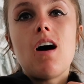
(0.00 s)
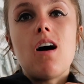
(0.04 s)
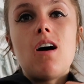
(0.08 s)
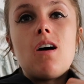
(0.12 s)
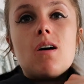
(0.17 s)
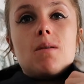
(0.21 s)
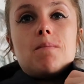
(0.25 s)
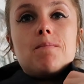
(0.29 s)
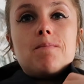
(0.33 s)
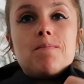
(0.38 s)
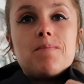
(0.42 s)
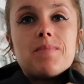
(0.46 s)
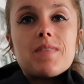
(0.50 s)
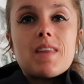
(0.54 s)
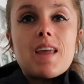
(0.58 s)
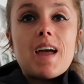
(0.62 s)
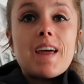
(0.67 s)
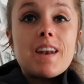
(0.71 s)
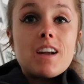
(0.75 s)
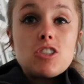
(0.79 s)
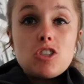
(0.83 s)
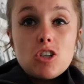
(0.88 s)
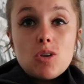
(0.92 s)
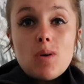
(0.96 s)
And
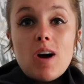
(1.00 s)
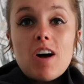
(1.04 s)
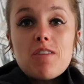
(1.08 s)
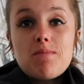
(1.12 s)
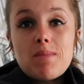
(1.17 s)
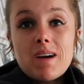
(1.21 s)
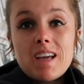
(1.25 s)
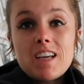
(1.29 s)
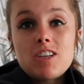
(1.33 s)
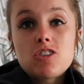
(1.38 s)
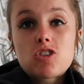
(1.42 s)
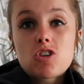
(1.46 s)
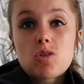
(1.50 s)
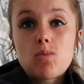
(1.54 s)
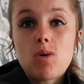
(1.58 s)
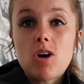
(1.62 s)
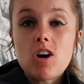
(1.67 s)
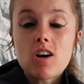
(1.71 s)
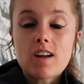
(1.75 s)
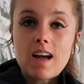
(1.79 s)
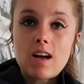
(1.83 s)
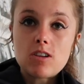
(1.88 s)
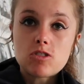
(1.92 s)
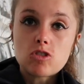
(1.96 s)
I do have my intra
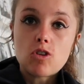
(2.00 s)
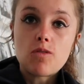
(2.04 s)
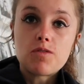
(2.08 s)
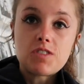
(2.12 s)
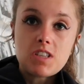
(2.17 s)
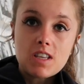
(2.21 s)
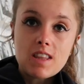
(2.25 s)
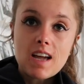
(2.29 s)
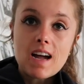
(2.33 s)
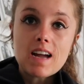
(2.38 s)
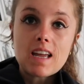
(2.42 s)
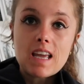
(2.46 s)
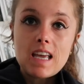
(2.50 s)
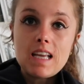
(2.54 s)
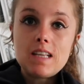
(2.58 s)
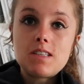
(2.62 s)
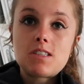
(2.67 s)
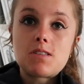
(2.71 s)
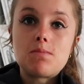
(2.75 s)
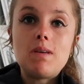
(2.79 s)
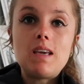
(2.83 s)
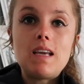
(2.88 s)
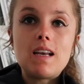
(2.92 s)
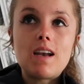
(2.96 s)
workout, so obviously that
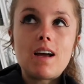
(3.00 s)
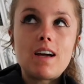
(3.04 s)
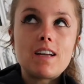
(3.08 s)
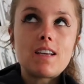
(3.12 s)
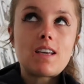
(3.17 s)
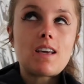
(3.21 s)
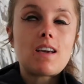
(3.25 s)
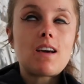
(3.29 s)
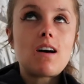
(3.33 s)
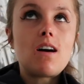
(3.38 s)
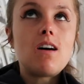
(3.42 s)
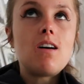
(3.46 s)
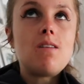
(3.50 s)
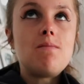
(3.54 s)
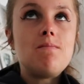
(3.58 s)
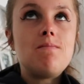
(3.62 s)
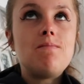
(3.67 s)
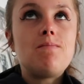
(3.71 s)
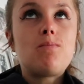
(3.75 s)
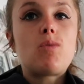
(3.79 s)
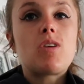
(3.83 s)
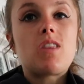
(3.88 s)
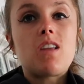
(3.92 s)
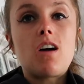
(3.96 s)
keeps me like
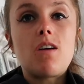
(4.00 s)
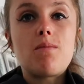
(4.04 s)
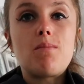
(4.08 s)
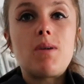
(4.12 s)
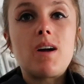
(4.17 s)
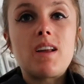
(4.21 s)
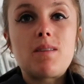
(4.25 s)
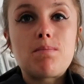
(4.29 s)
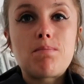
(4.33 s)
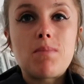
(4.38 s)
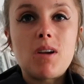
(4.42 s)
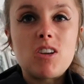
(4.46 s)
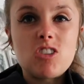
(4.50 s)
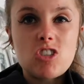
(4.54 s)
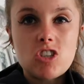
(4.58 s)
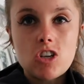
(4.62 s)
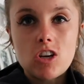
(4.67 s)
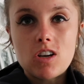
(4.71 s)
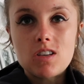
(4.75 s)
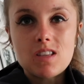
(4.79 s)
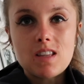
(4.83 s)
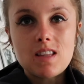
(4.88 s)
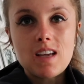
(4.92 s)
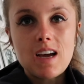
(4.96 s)
with like my blood
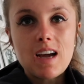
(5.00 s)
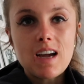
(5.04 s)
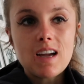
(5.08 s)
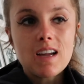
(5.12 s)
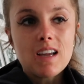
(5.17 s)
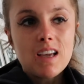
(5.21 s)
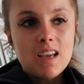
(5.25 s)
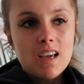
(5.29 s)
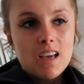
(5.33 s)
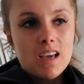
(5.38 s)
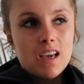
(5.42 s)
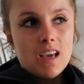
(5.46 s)
sugars and that,